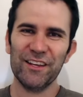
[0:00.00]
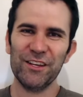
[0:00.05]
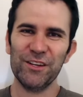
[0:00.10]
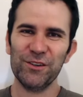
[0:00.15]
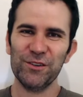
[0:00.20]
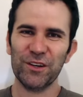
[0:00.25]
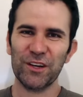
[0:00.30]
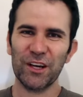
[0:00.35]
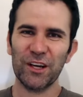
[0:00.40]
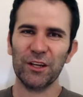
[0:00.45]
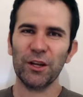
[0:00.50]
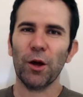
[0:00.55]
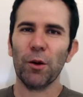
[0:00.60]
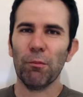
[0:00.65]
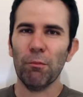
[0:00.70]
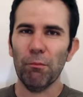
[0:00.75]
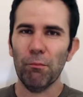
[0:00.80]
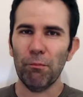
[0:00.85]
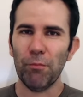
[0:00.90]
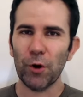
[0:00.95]
you can
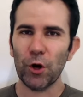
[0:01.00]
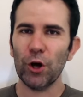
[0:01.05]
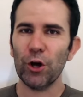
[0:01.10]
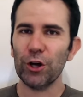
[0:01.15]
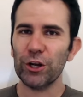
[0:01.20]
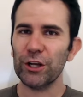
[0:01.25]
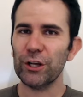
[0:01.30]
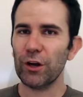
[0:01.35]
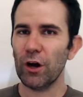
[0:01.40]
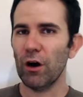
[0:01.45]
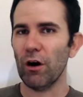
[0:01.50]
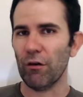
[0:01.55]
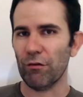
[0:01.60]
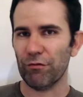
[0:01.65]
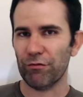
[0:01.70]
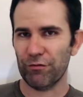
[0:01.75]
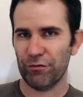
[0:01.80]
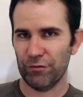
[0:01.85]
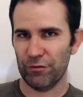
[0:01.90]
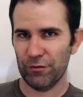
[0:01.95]
burn it
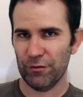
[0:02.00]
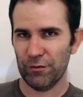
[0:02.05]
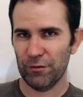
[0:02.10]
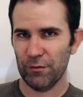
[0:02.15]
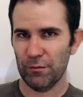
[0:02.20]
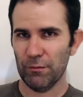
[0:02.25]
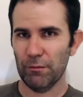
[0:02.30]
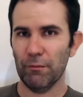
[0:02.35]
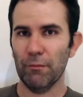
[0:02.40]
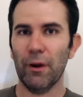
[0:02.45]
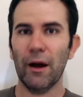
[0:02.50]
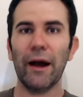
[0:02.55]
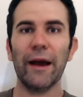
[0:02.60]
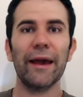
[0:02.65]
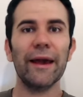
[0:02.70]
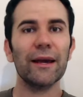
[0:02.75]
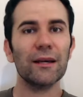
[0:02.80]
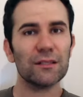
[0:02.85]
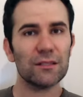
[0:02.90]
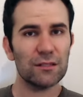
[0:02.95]
off by
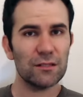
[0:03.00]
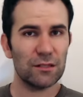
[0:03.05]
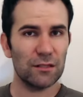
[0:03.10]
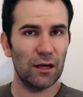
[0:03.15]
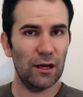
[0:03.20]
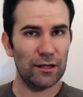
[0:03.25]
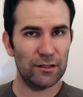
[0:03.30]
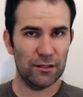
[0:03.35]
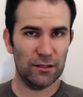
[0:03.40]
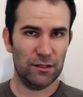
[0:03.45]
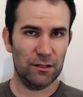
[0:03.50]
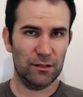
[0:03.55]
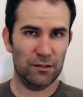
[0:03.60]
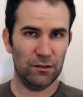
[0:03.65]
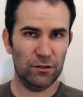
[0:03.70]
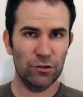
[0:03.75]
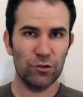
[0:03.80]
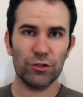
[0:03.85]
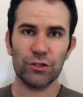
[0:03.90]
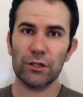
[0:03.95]
exercising,
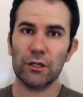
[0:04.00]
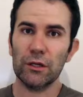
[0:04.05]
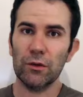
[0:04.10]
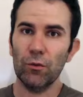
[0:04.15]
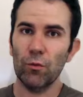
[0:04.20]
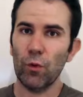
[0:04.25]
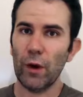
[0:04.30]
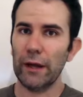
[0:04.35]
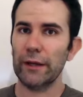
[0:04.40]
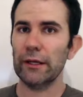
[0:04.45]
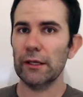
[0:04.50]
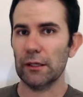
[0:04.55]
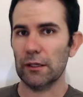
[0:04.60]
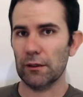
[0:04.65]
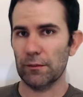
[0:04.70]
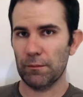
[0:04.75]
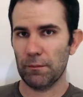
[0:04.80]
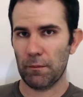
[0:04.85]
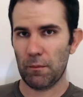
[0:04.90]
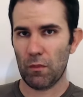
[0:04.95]
usually running,
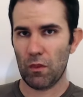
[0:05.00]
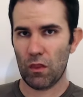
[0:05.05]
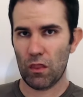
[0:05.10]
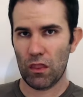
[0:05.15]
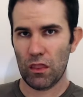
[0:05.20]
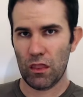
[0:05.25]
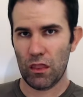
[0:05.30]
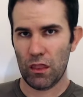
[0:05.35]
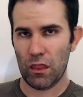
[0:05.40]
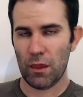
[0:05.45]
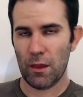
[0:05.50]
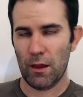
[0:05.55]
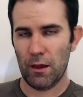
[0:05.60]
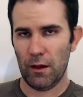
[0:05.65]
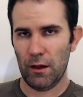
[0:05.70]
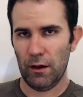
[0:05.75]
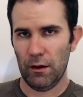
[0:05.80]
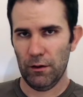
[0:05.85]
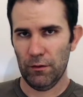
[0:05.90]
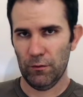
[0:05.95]

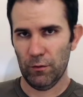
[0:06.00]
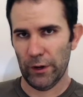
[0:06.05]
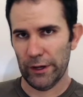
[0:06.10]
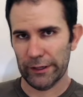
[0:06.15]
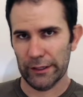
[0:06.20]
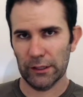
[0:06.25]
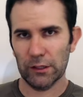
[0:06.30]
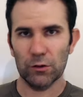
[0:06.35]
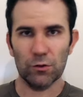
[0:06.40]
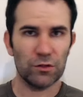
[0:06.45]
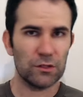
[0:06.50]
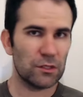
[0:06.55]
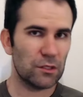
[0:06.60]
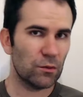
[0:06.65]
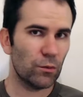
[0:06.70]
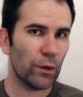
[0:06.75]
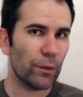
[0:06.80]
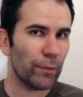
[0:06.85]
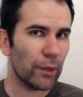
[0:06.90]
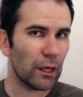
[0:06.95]
running or
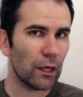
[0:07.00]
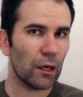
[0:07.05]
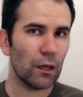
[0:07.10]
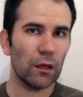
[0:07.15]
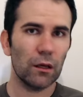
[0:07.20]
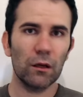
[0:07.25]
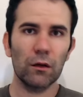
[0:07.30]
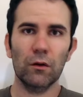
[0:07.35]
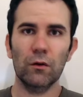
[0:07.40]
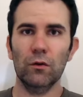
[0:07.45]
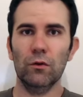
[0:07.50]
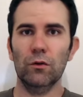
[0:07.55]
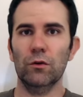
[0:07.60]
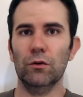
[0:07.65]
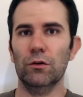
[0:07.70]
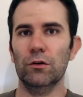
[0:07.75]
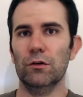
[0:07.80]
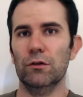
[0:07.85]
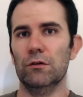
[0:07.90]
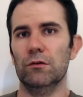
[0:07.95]
swimming
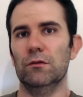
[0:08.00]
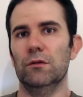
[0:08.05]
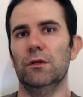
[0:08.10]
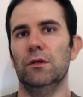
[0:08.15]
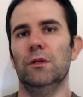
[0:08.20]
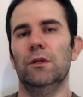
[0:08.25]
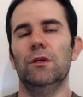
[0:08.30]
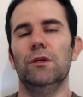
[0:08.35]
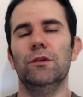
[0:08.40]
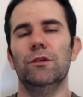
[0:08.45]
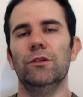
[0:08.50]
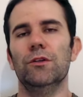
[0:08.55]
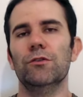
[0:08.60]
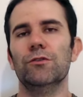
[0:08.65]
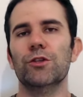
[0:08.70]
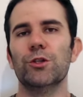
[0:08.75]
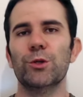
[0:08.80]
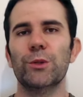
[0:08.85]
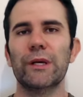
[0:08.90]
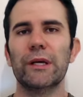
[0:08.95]
or you know
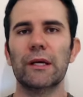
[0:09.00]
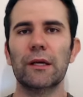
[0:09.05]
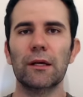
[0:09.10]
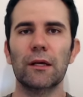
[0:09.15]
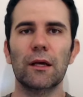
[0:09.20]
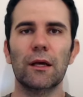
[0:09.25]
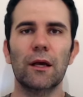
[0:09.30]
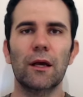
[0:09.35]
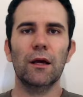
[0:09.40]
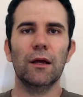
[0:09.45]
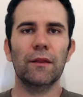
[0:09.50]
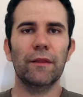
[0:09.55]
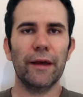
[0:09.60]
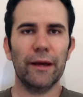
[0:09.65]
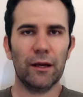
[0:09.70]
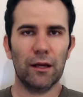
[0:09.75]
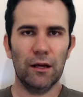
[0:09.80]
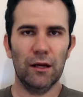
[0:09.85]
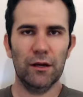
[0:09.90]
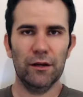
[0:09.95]
doing
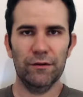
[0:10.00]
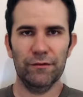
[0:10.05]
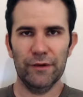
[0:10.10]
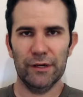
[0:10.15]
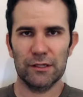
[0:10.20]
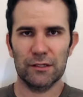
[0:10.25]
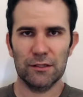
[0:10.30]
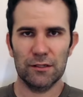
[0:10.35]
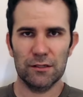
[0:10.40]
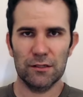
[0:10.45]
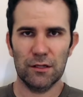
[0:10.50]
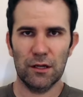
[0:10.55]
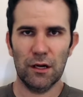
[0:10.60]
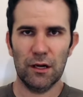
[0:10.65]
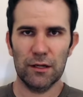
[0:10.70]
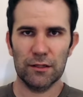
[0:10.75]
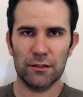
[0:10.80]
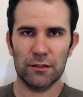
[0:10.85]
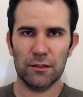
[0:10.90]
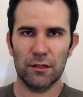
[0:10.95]
that kind of
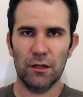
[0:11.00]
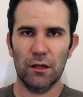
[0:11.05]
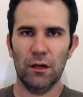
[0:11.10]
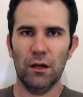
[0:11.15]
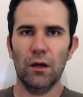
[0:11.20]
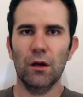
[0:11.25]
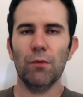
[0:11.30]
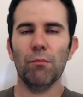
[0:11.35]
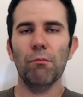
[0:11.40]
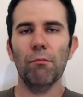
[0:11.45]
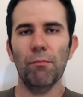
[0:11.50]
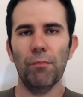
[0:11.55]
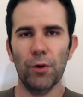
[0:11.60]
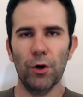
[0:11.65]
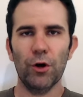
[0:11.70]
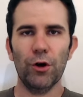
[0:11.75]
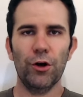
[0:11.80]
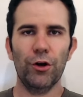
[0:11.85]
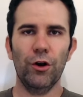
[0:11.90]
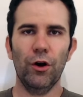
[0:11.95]
exercise.
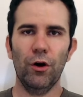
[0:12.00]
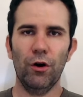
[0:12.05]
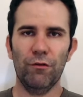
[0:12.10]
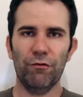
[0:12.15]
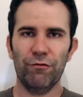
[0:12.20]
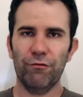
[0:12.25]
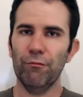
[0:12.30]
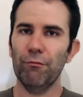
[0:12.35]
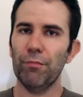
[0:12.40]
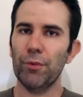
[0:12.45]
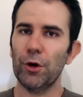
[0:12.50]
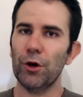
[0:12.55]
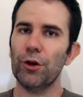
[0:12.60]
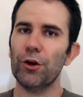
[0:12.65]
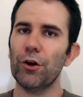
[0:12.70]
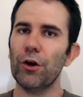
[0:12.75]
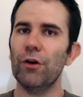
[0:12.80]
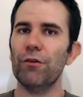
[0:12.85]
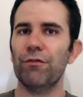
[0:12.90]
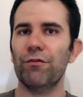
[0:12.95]
Burn off, burn
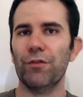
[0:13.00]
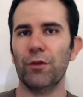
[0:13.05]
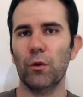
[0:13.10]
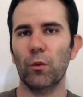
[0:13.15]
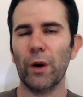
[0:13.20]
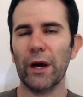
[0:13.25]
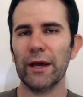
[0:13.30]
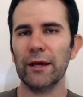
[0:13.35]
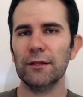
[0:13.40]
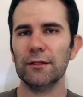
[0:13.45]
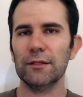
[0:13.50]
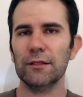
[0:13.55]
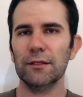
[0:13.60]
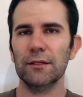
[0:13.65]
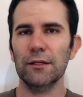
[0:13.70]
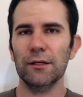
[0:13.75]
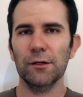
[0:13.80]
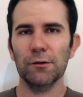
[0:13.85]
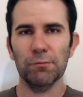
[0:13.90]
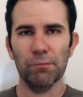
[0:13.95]
off the weight,
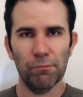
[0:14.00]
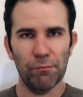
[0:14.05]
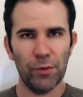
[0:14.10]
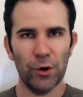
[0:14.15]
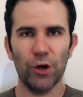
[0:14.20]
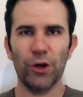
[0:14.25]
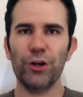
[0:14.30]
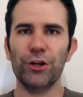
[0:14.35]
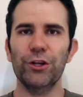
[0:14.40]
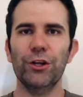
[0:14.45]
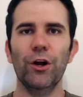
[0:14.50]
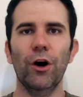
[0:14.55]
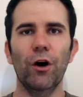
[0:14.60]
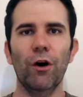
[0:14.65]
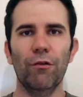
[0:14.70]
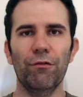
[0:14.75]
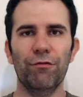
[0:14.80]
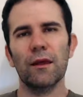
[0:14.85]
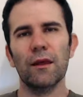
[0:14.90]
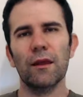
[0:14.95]
burn it
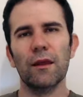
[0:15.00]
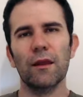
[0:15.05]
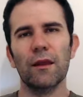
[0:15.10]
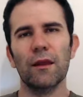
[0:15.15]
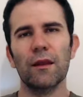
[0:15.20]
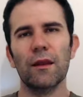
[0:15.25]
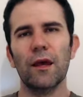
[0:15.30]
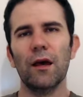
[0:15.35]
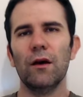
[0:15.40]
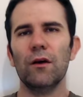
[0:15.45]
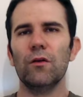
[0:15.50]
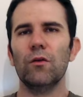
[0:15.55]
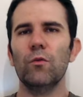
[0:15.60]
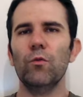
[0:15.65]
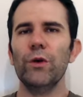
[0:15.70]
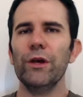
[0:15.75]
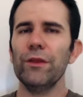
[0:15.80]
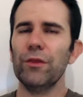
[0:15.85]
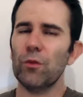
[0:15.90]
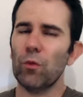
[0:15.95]
off. Now,
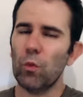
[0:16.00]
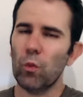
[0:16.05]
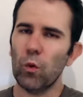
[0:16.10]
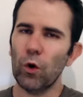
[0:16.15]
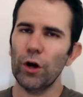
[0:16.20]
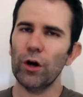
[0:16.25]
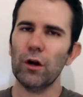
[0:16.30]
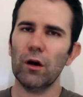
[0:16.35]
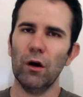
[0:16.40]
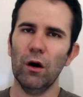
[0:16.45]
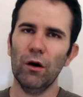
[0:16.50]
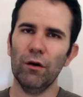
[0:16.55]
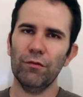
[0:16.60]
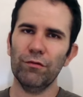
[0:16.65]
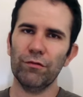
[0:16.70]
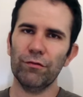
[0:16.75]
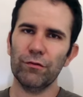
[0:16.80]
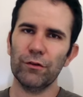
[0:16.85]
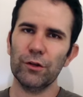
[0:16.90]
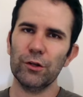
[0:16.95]
with work
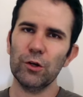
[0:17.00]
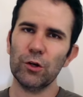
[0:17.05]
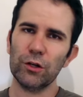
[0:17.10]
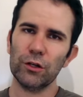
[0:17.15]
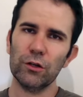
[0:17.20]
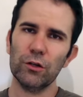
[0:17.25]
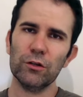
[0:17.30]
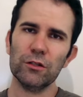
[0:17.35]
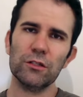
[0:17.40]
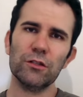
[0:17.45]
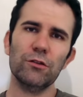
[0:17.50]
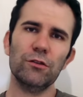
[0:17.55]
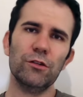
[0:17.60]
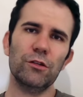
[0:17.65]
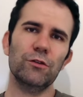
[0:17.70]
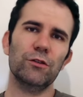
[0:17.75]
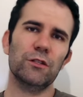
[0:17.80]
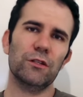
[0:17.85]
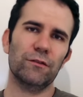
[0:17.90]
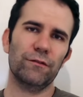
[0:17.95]
off, you can also
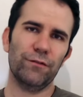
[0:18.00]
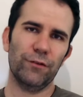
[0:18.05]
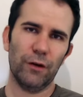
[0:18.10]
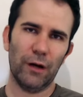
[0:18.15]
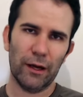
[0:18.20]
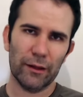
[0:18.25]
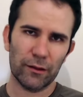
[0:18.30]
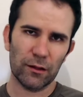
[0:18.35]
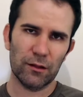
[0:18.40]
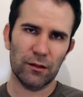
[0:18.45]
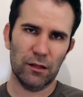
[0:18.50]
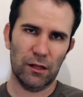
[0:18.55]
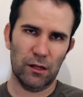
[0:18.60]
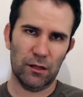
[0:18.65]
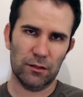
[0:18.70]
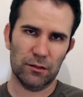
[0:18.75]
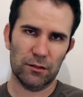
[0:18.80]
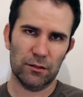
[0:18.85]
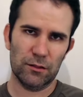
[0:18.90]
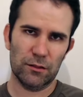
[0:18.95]
use it for other
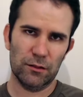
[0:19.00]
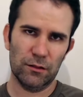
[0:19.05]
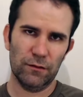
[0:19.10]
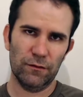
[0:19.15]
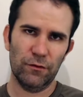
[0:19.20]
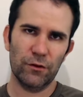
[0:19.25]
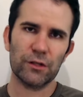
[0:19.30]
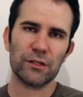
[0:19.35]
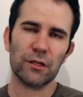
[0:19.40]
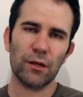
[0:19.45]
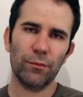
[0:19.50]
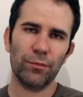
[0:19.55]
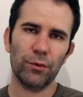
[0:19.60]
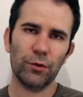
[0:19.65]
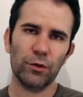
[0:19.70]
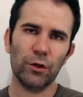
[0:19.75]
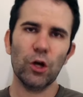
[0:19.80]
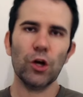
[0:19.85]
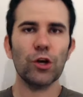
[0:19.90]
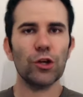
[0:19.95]
things. For
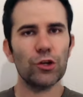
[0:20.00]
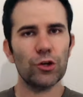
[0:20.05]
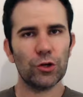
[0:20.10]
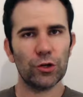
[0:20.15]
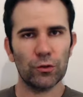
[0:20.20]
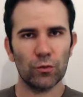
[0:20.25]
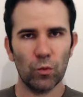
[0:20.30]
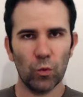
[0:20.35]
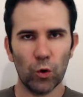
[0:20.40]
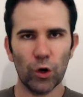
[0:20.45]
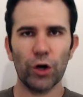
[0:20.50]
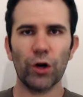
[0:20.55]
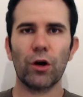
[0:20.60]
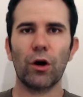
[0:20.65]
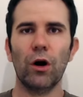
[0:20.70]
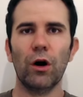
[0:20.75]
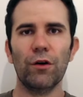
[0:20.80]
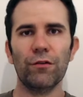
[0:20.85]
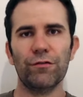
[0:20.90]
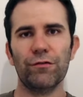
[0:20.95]
example, you can work
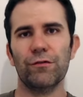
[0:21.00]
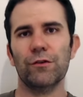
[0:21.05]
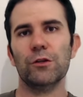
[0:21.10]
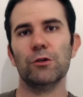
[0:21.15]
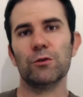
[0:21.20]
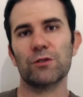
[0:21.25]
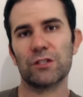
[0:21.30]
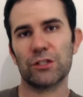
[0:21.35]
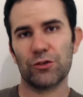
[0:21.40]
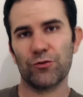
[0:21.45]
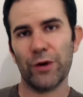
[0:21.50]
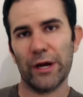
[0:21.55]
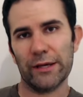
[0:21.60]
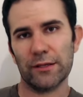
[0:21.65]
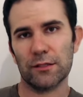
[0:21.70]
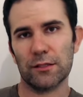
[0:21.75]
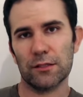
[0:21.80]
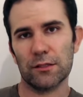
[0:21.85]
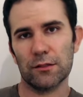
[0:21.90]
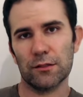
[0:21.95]
off your
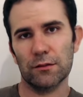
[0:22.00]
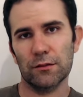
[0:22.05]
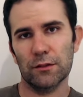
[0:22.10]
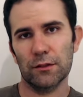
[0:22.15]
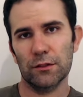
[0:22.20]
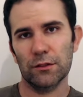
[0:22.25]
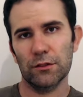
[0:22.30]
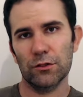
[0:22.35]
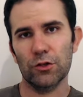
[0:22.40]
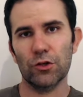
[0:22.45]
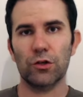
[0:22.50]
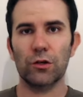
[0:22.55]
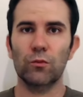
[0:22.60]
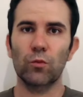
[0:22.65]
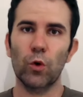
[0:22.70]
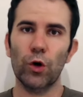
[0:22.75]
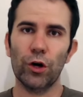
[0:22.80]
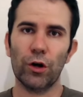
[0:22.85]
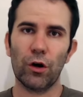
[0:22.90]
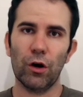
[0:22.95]
stress, you can
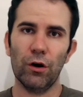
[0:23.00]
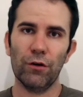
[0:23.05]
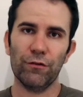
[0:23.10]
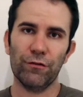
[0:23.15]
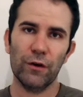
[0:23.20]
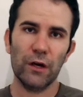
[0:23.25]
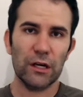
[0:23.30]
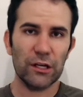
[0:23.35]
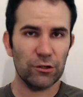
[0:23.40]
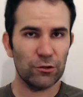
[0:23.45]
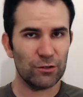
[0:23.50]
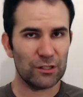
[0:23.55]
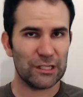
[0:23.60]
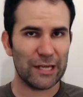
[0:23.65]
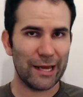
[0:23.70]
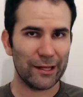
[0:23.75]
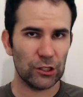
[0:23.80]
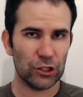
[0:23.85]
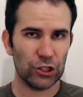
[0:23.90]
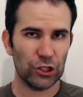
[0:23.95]
work off your
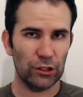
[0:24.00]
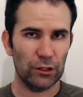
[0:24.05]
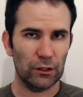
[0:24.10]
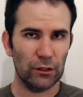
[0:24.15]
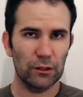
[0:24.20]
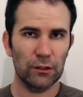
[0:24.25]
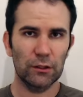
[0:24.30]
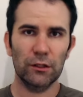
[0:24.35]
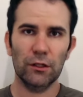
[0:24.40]
tension,